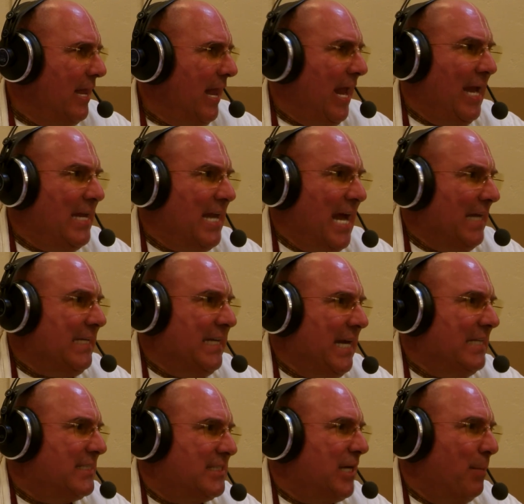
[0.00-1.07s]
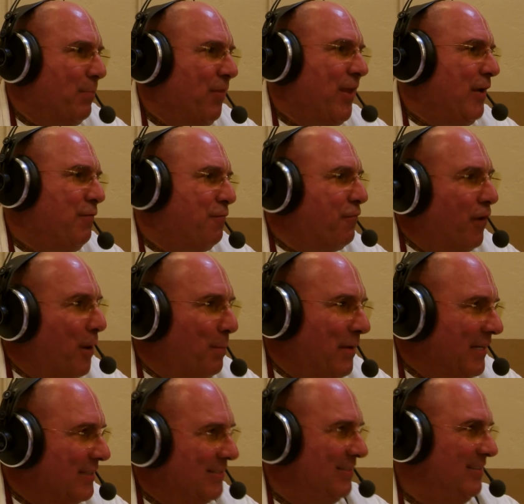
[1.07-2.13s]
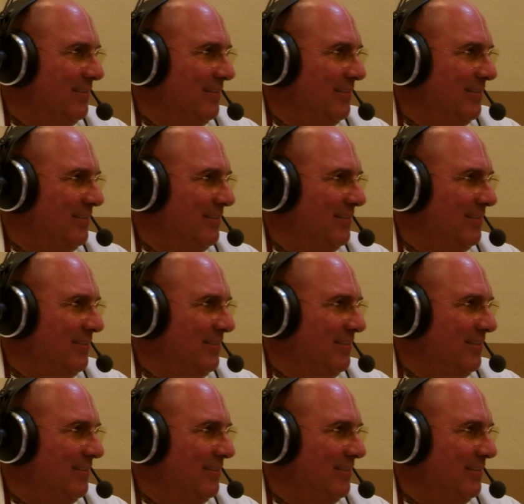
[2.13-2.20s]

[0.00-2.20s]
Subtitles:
and not get something from it.